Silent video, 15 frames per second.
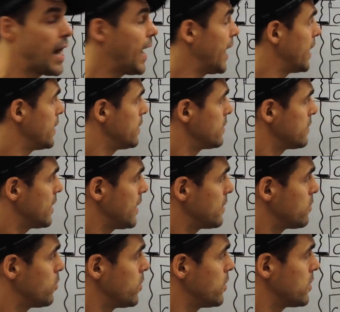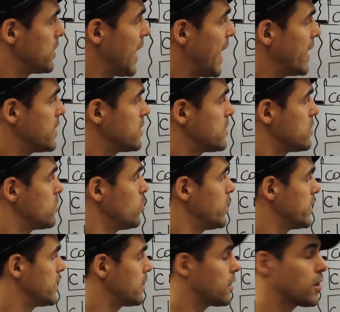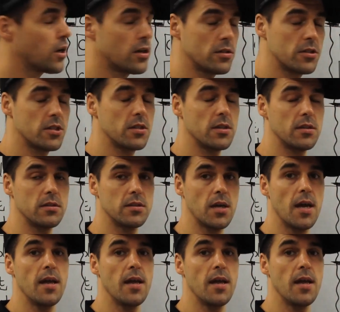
and that the word ends with a consonant.